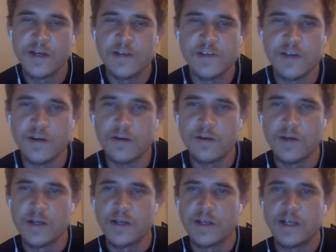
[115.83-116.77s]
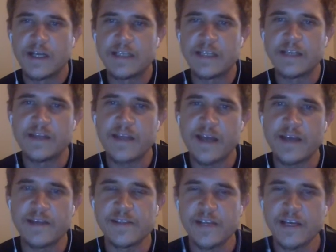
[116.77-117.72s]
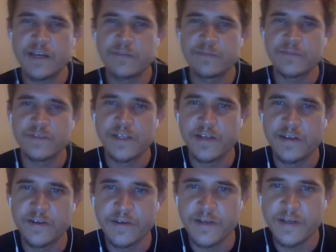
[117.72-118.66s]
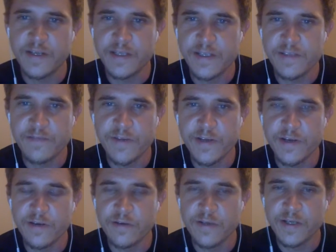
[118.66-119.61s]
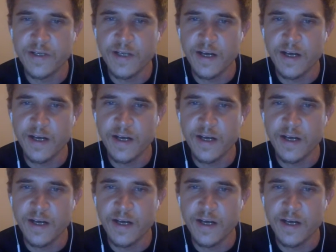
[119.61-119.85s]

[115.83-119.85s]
So at the end of the day, Sam Seder in this video,